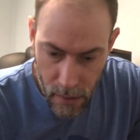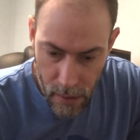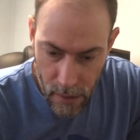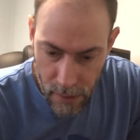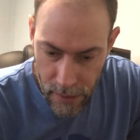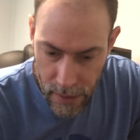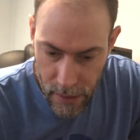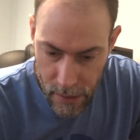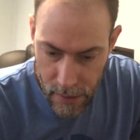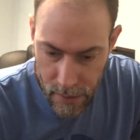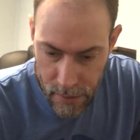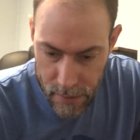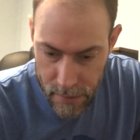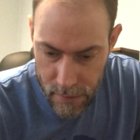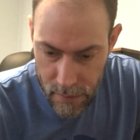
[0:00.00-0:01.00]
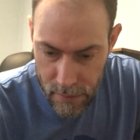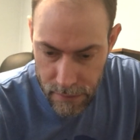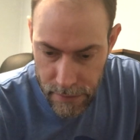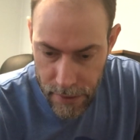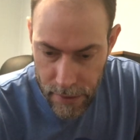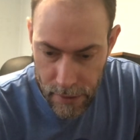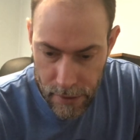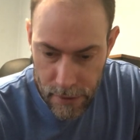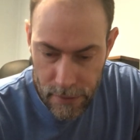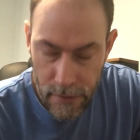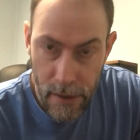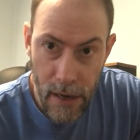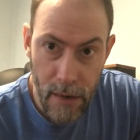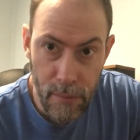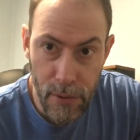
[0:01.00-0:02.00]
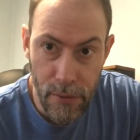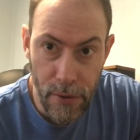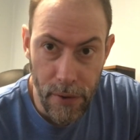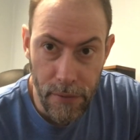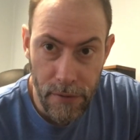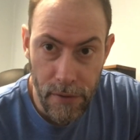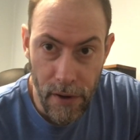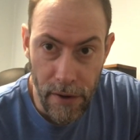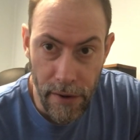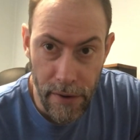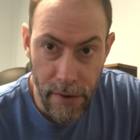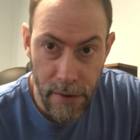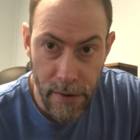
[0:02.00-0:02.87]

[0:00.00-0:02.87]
Now I got a very large stack of Blue Notes here.